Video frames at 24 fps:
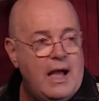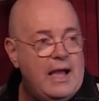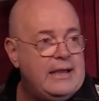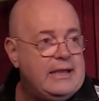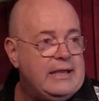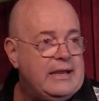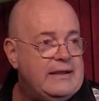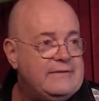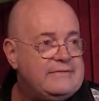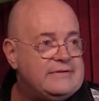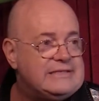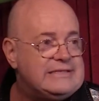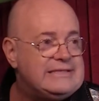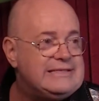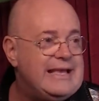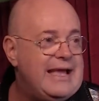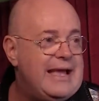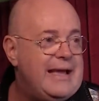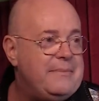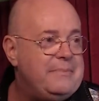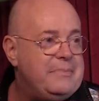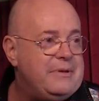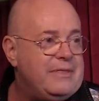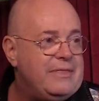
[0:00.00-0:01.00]
I can have a
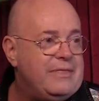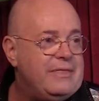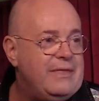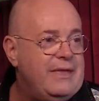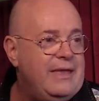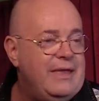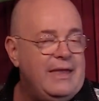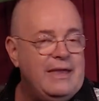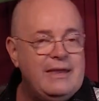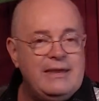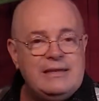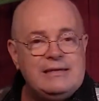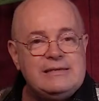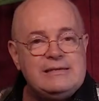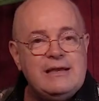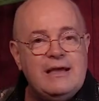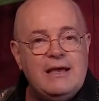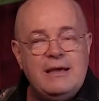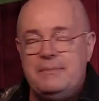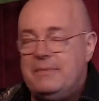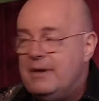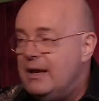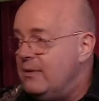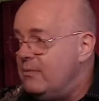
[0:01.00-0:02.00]
Sabbath
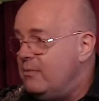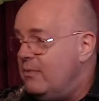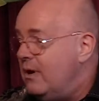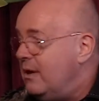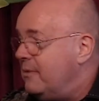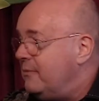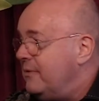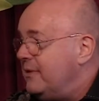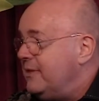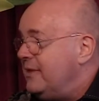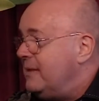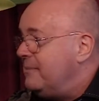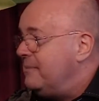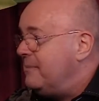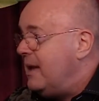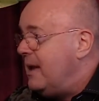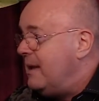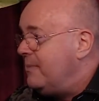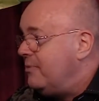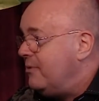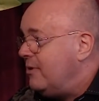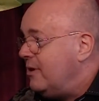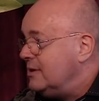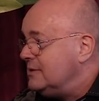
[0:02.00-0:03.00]
anytime I want within
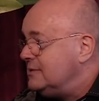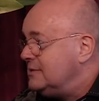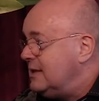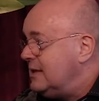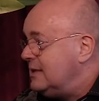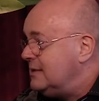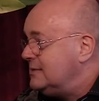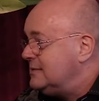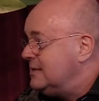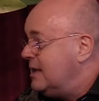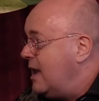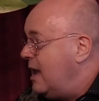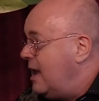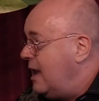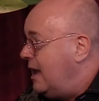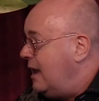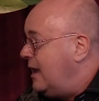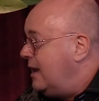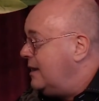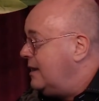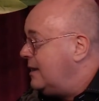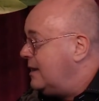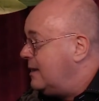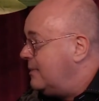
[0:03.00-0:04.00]
my process.
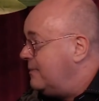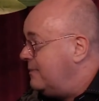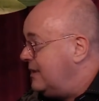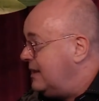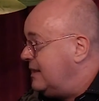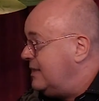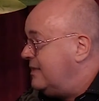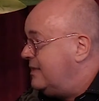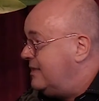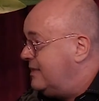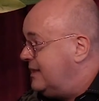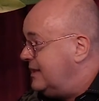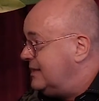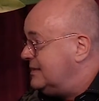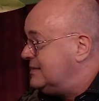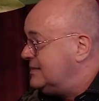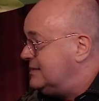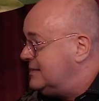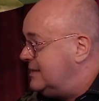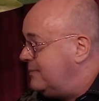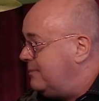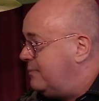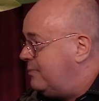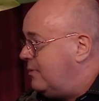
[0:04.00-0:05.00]
And it can be
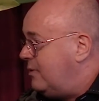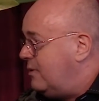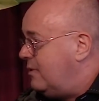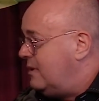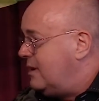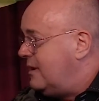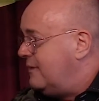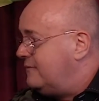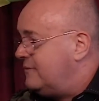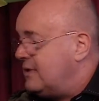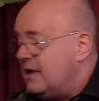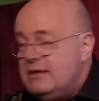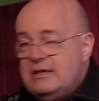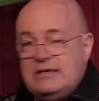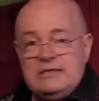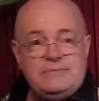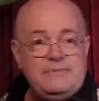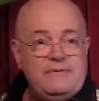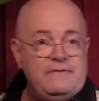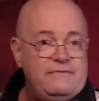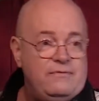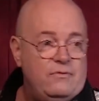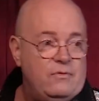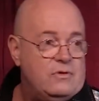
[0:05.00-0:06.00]
this simple. And I've done
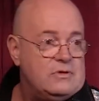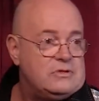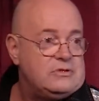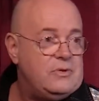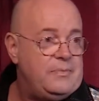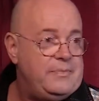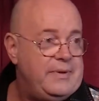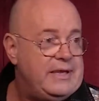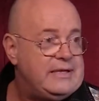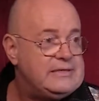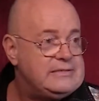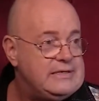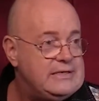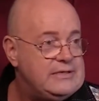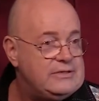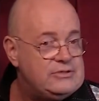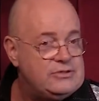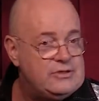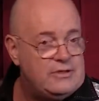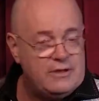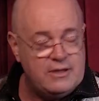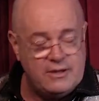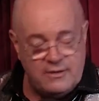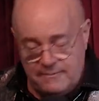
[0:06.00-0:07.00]
this before, so pay
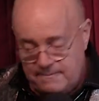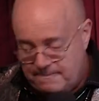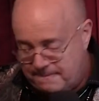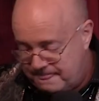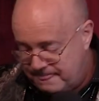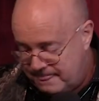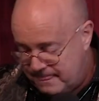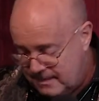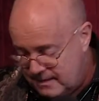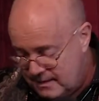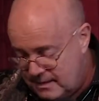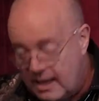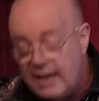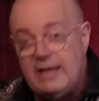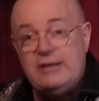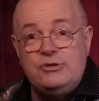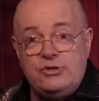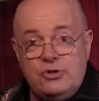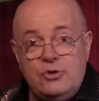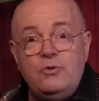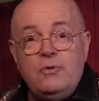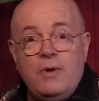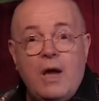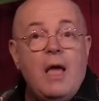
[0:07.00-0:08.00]
attention though.
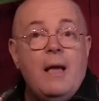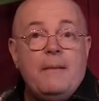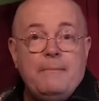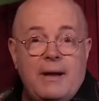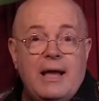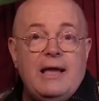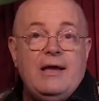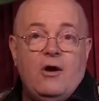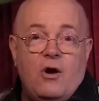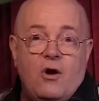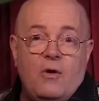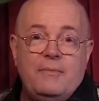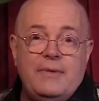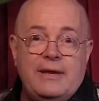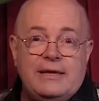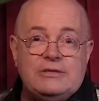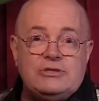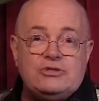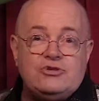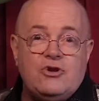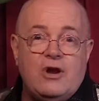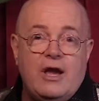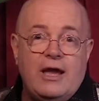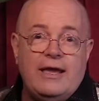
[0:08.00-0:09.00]
And do, by all
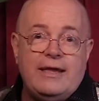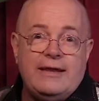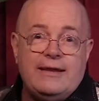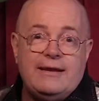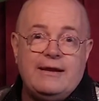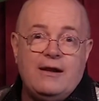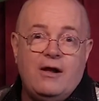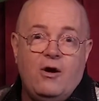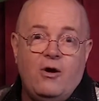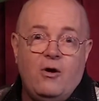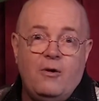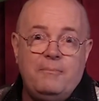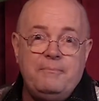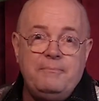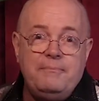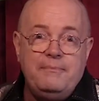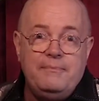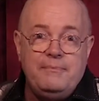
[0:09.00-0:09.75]
means, try it at home.